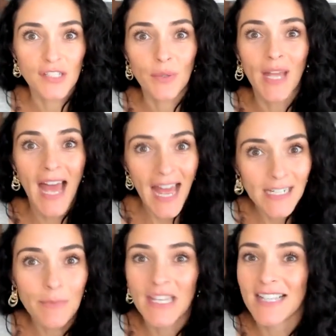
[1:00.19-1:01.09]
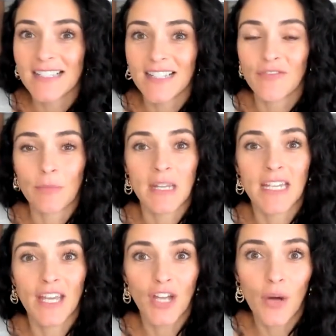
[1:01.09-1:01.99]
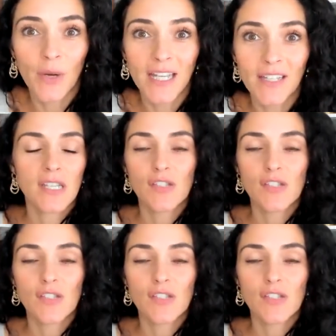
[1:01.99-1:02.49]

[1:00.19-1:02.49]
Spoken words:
so it had to be easy for me to get going.